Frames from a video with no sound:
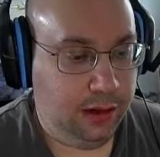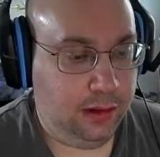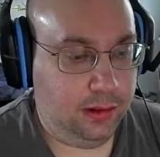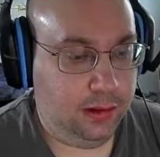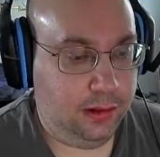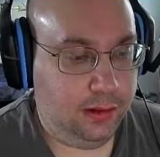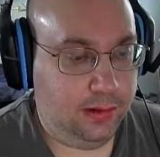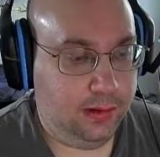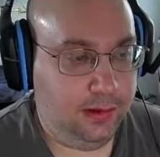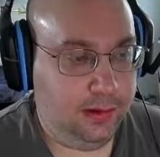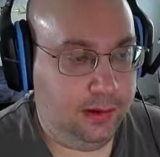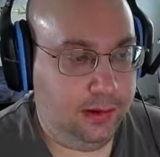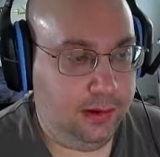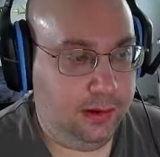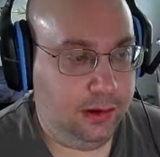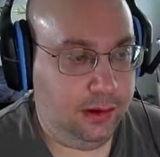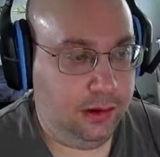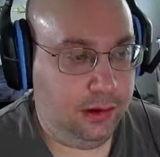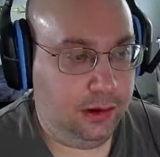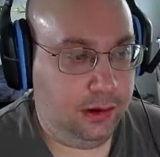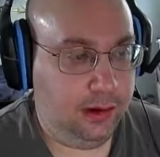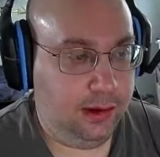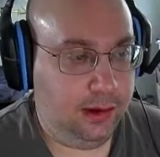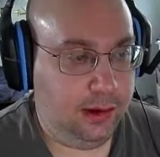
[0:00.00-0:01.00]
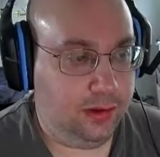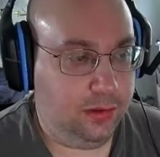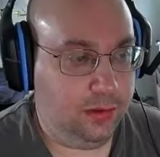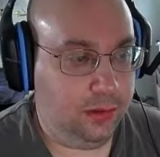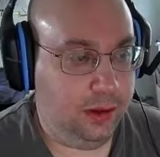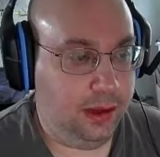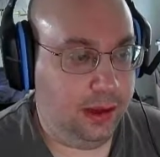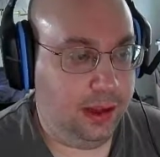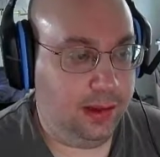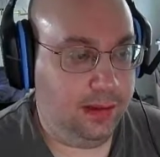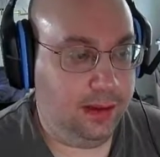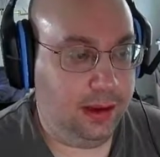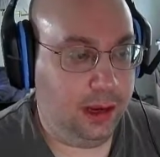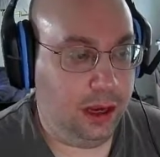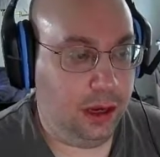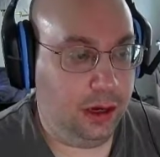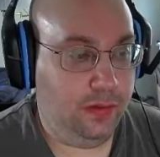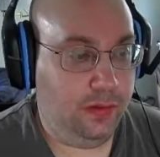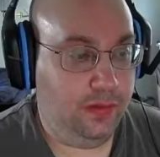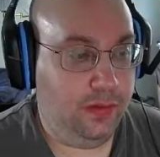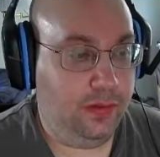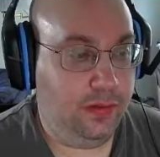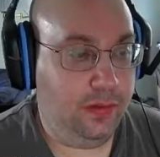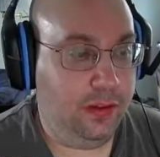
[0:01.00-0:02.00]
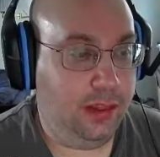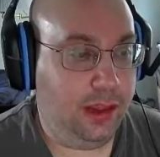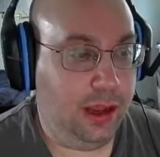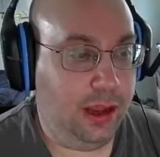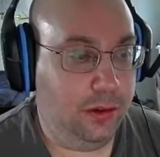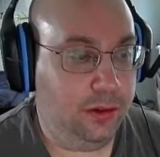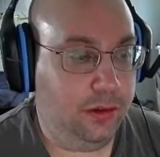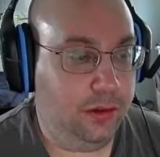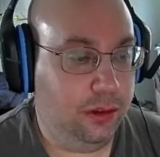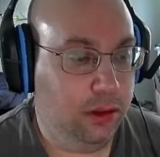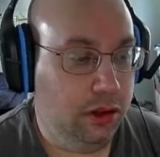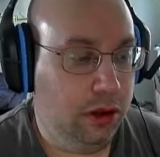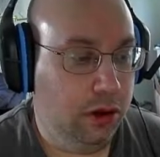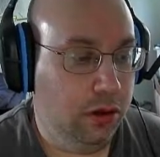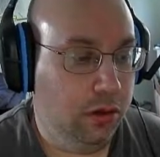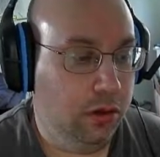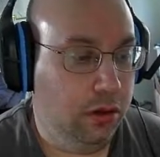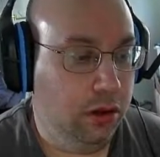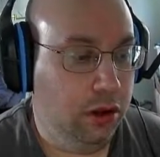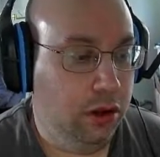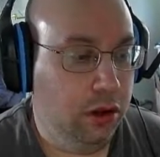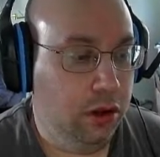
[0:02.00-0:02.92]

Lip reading: Let's see here. Yes, we can take out a 50,000 loan.